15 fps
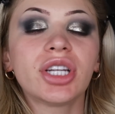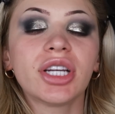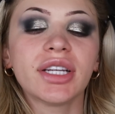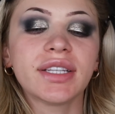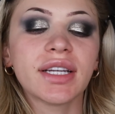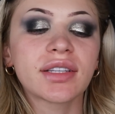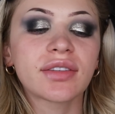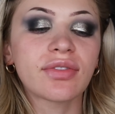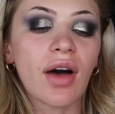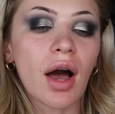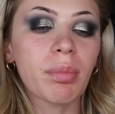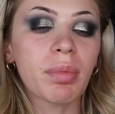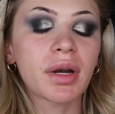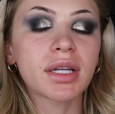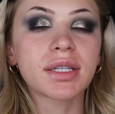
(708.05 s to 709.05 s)
cheesy as
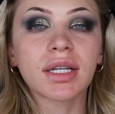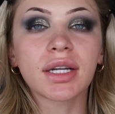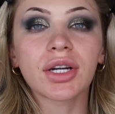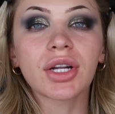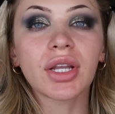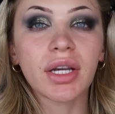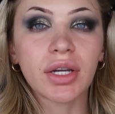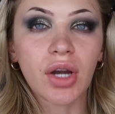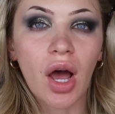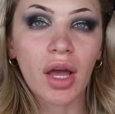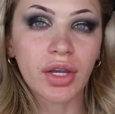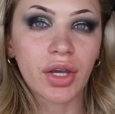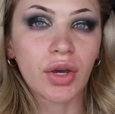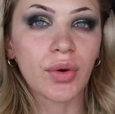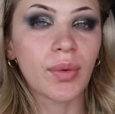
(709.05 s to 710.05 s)
fuck, but it's literally
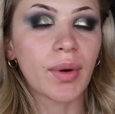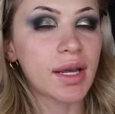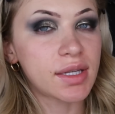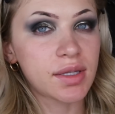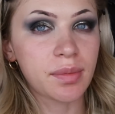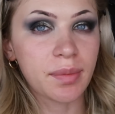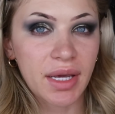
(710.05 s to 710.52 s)
not you, it's